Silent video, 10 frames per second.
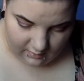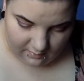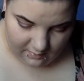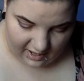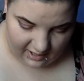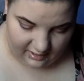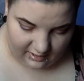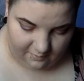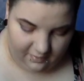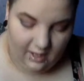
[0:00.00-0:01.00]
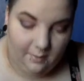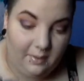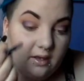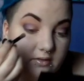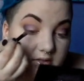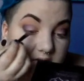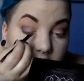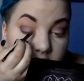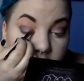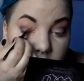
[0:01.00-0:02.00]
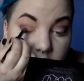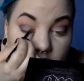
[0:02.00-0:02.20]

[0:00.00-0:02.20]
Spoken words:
back into Baby and just kind of